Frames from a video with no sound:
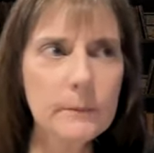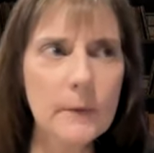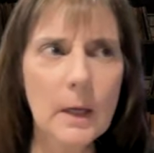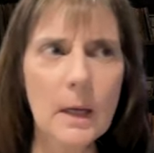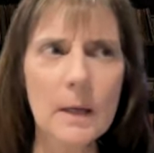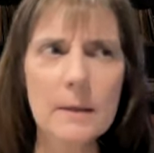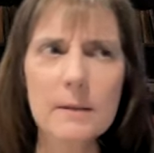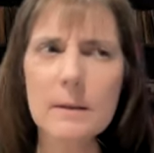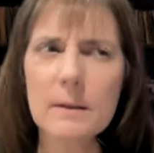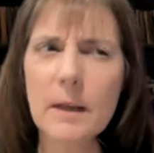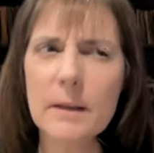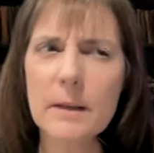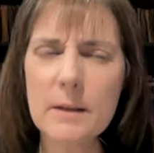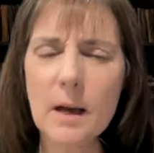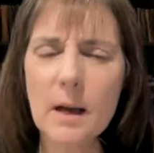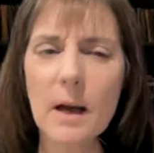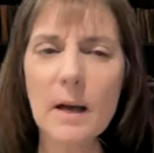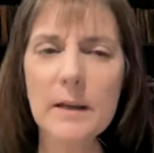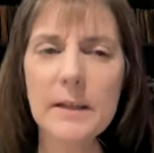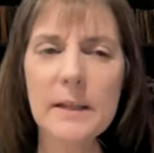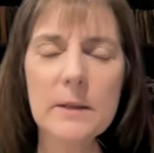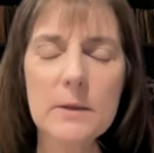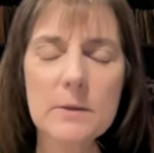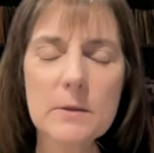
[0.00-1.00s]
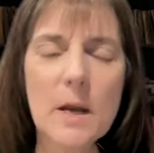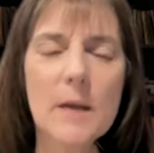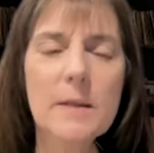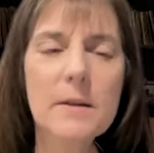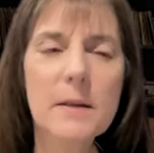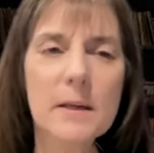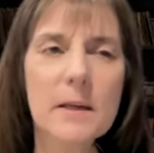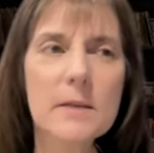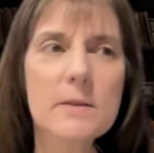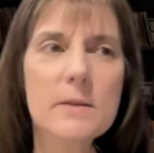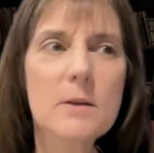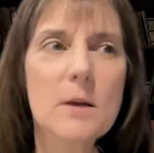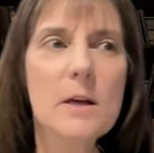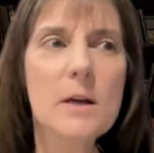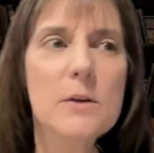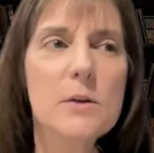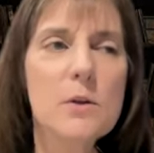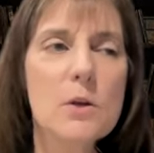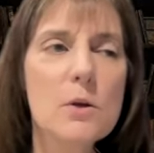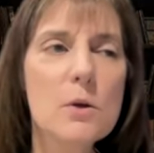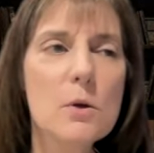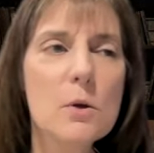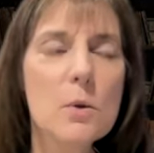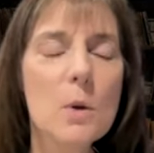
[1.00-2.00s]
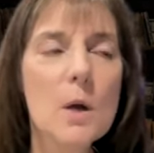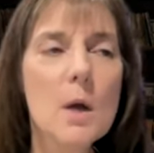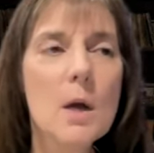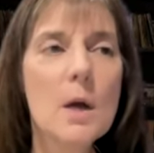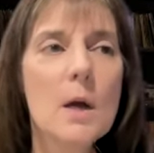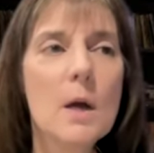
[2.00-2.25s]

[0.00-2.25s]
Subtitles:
I said, that's odd. He goes, I think it's odd too.